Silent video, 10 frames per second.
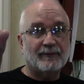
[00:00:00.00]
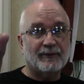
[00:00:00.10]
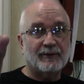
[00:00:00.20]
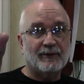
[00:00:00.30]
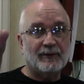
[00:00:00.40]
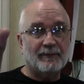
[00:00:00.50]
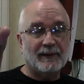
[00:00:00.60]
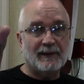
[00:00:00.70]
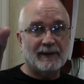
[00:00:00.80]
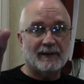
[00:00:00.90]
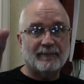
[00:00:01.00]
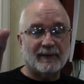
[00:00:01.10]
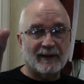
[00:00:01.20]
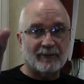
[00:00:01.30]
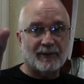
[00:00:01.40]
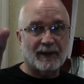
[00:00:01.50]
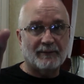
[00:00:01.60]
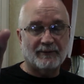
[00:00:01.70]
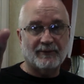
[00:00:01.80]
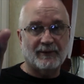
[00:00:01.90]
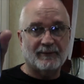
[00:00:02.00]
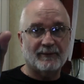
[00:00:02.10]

to the media entertainment center